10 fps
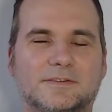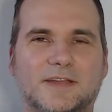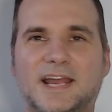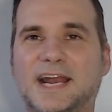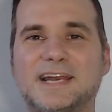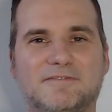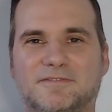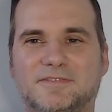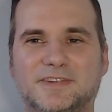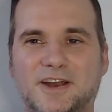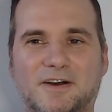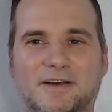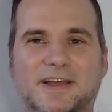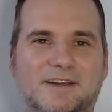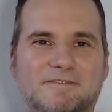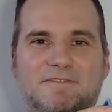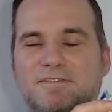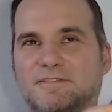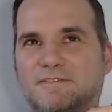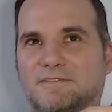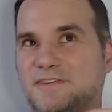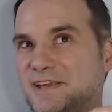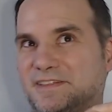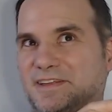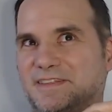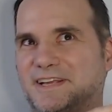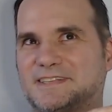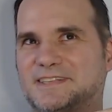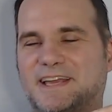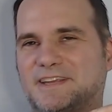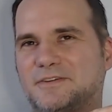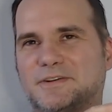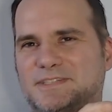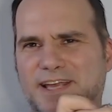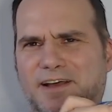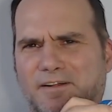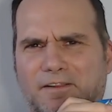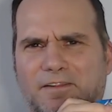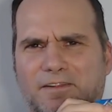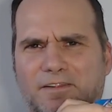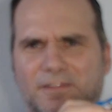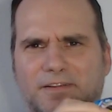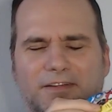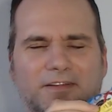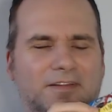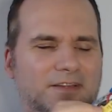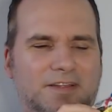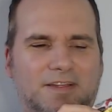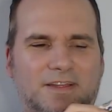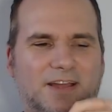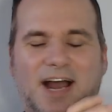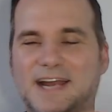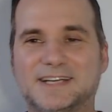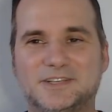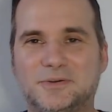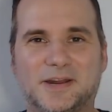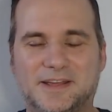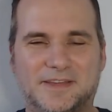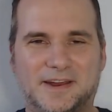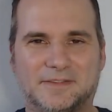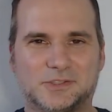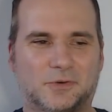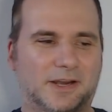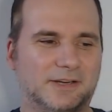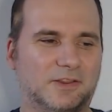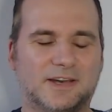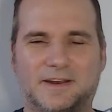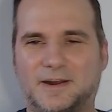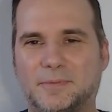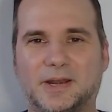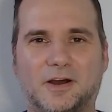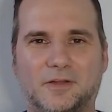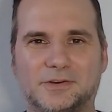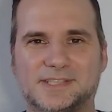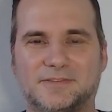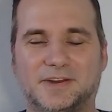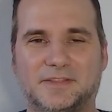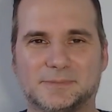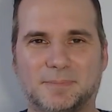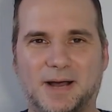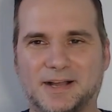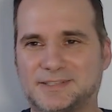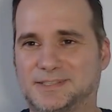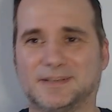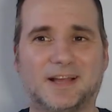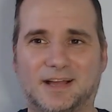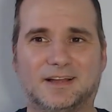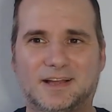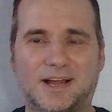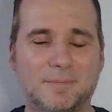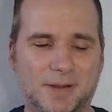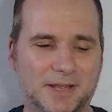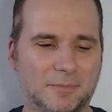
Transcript: And I didn't, you know, I'm kind of feeling these, like you can tell. I didn't do any of that at the store. I looked at it and I went, oh, there's seven in this box. I'm buying the